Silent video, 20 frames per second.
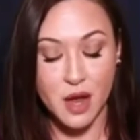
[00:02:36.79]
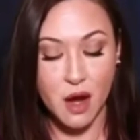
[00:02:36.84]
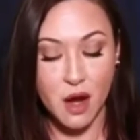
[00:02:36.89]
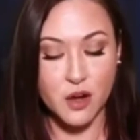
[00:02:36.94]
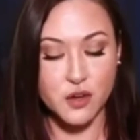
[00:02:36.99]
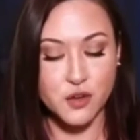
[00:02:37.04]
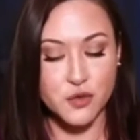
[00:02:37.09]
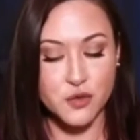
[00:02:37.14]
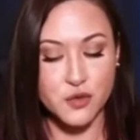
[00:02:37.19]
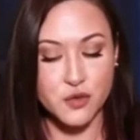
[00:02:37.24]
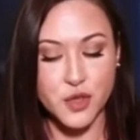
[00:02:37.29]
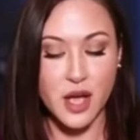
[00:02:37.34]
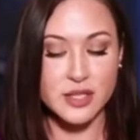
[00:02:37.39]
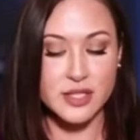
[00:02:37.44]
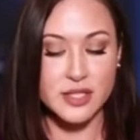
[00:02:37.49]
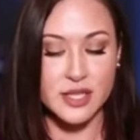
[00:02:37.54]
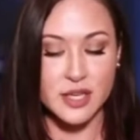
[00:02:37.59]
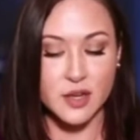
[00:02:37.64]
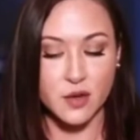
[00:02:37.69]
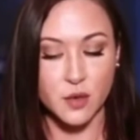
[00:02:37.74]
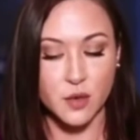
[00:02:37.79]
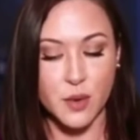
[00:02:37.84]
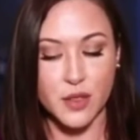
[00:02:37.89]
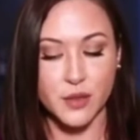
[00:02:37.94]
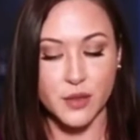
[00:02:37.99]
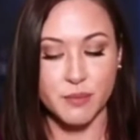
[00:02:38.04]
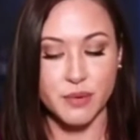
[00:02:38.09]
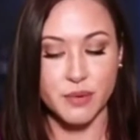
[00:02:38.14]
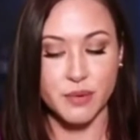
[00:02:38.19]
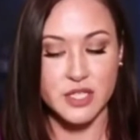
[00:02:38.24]
on your thoughts here and around
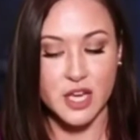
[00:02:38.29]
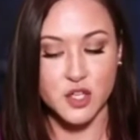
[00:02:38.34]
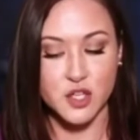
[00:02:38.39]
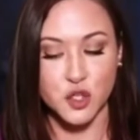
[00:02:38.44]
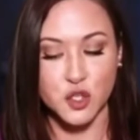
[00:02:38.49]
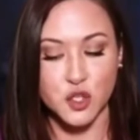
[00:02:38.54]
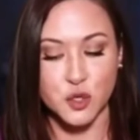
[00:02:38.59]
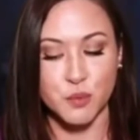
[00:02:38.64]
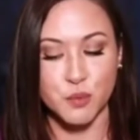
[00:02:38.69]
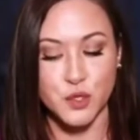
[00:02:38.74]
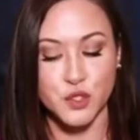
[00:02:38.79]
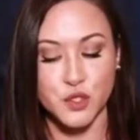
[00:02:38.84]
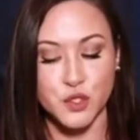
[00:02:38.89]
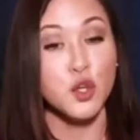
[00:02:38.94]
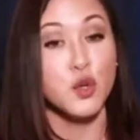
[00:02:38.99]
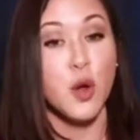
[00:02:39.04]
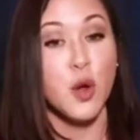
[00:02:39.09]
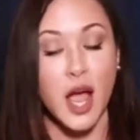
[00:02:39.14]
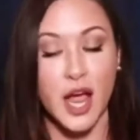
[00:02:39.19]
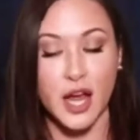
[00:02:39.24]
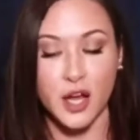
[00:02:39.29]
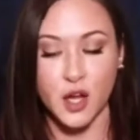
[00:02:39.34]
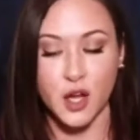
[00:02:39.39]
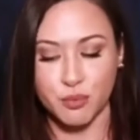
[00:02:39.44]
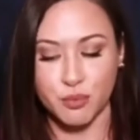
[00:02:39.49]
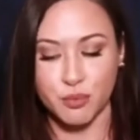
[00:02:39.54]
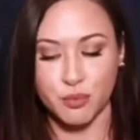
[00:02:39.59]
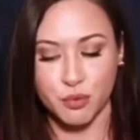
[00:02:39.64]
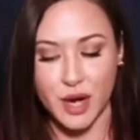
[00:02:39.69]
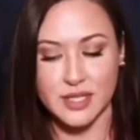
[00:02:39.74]
the potential to pursue higher
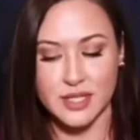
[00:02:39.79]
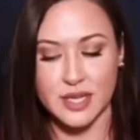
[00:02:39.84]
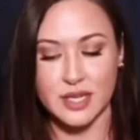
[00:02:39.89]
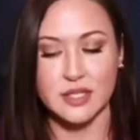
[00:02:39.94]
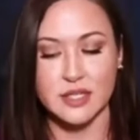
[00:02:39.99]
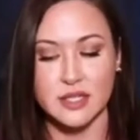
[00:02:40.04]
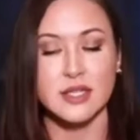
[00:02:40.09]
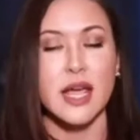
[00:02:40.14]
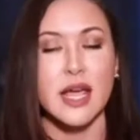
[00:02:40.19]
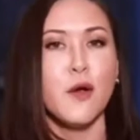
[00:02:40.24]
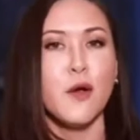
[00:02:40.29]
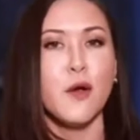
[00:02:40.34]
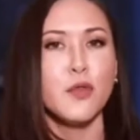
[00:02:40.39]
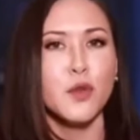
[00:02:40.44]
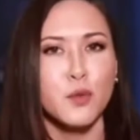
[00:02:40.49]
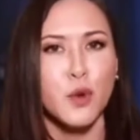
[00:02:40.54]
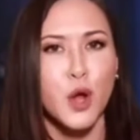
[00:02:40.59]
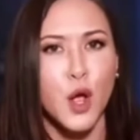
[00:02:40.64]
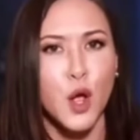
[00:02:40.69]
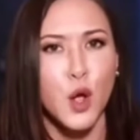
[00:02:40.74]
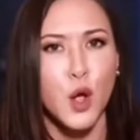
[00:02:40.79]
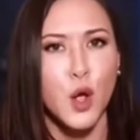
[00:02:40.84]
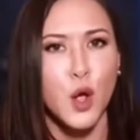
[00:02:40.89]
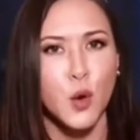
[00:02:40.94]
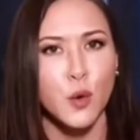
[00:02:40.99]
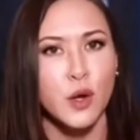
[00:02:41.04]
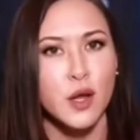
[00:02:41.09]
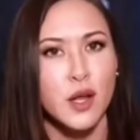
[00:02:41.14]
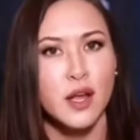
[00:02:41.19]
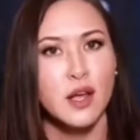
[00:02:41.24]
pricing down the
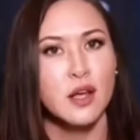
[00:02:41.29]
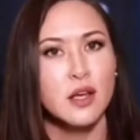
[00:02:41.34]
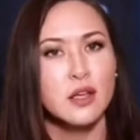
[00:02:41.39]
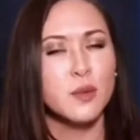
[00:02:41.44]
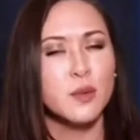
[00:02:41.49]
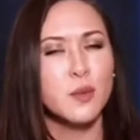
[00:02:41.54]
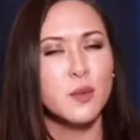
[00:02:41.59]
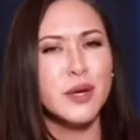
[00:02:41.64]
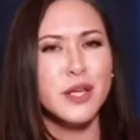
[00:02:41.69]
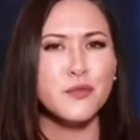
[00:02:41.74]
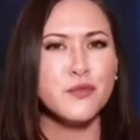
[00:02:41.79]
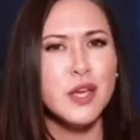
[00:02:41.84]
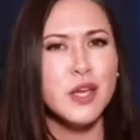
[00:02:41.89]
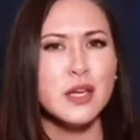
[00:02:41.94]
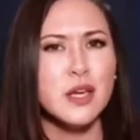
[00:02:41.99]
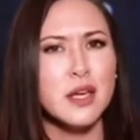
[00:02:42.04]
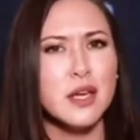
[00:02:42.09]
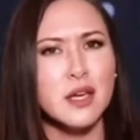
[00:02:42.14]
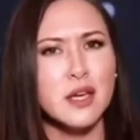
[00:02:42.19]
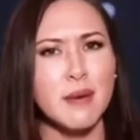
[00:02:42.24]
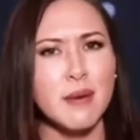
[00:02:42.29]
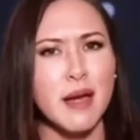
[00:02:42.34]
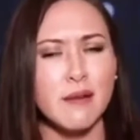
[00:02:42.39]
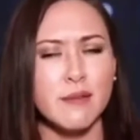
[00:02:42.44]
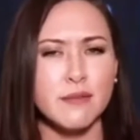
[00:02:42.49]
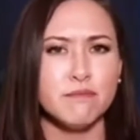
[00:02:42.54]
road. So what are you thinking about,